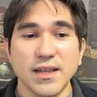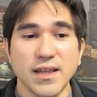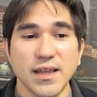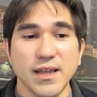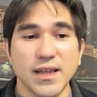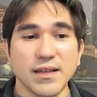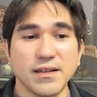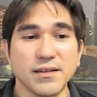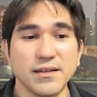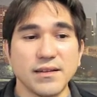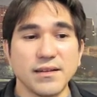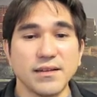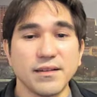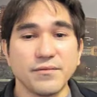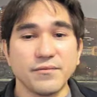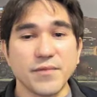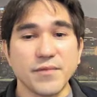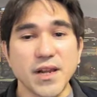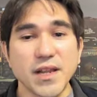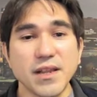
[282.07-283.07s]
and
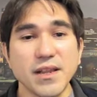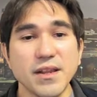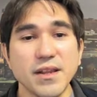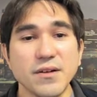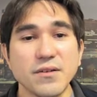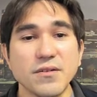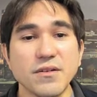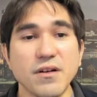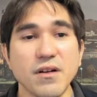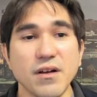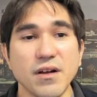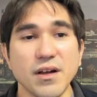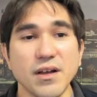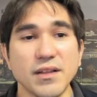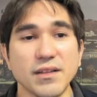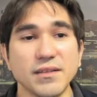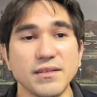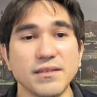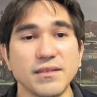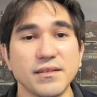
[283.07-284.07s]
right here
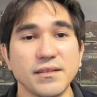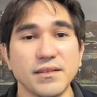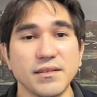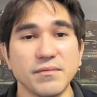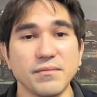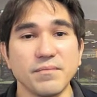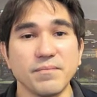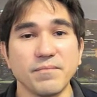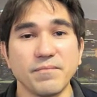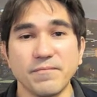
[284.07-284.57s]
on the